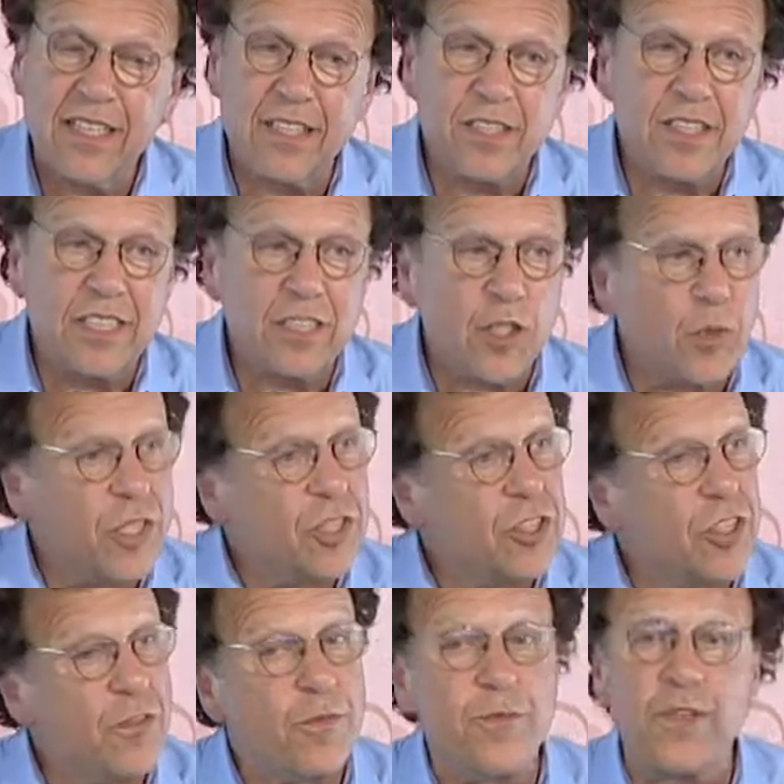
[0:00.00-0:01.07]
these
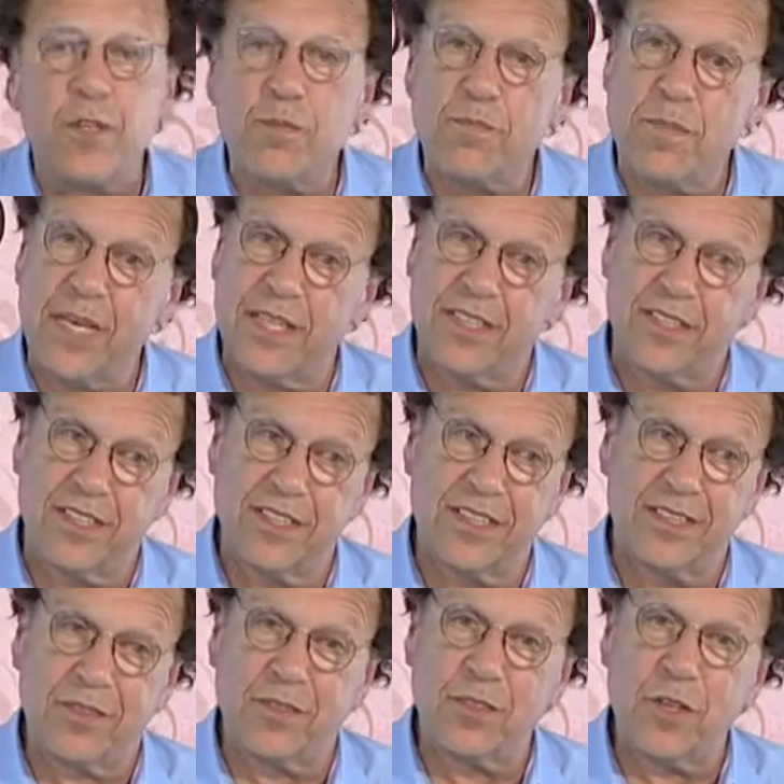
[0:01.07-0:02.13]
Christian
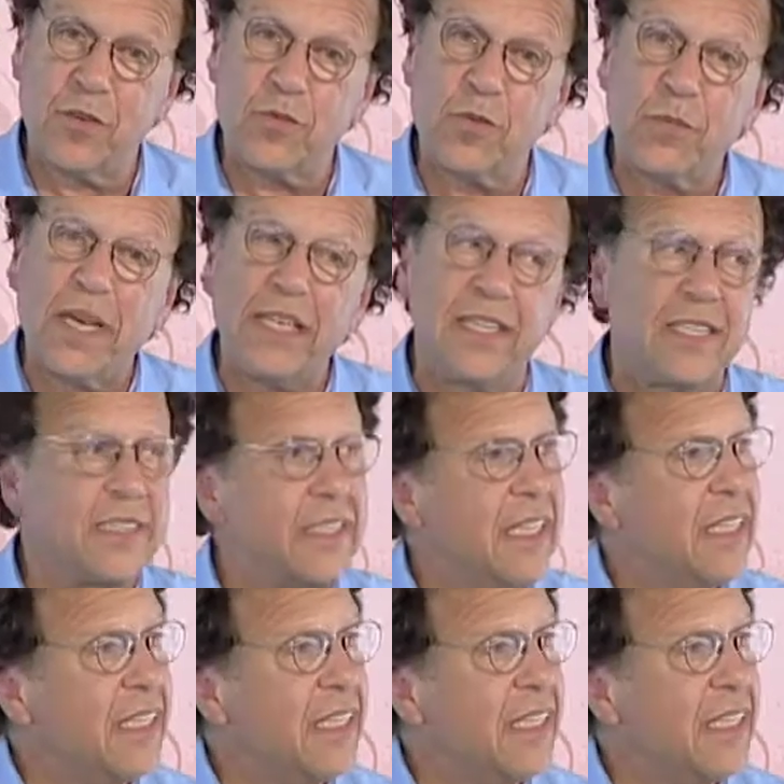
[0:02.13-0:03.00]
filmmakers, you know, who made this,